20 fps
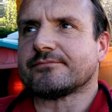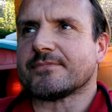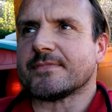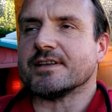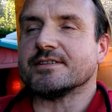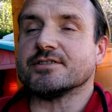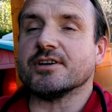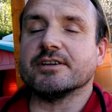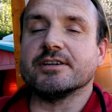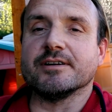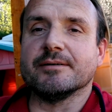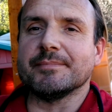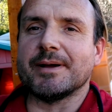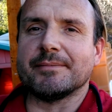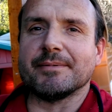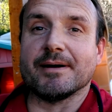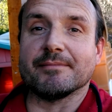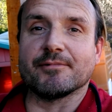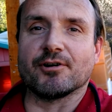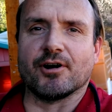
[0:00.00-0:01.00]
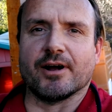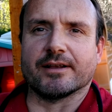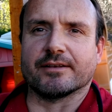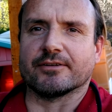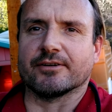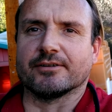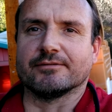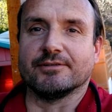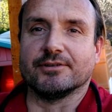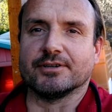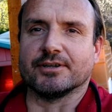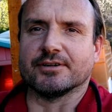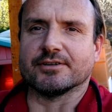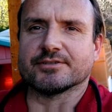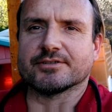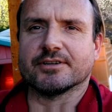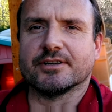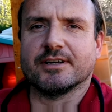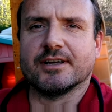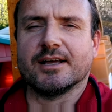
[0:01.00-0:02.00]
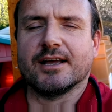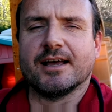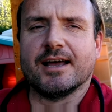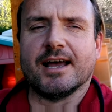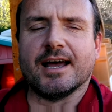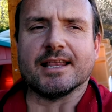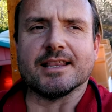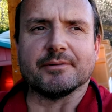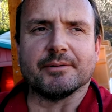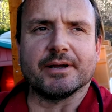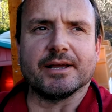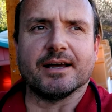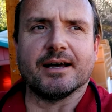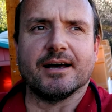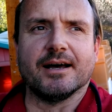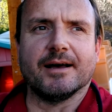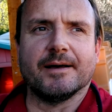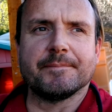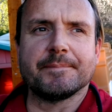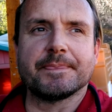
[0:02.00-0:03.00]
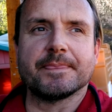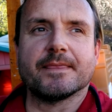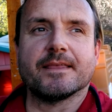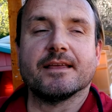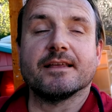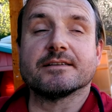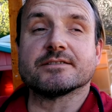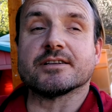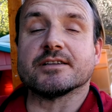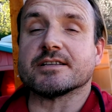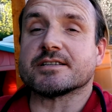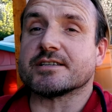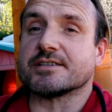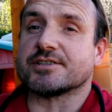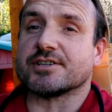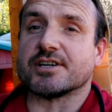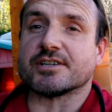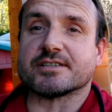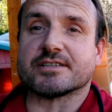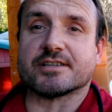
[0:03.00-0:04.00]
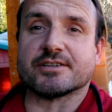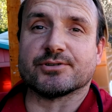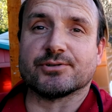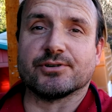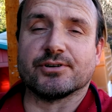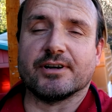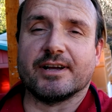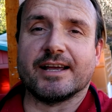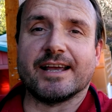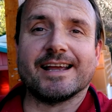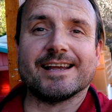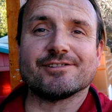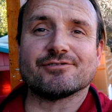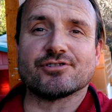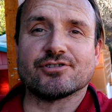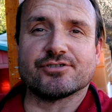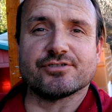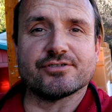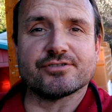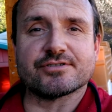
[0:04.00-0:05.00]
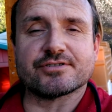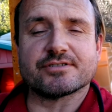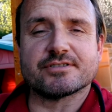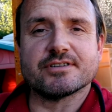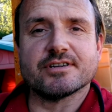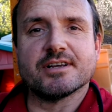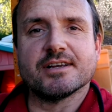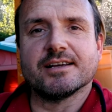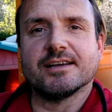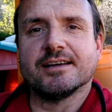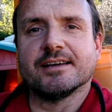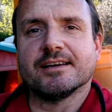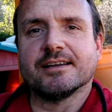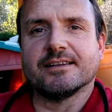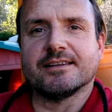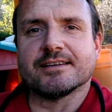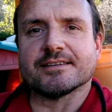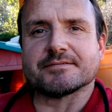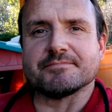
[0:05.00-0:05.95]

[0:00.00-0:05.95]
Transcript: So, you know, maybe I'm great too. Who knows? Anyway, So this is just to introduce this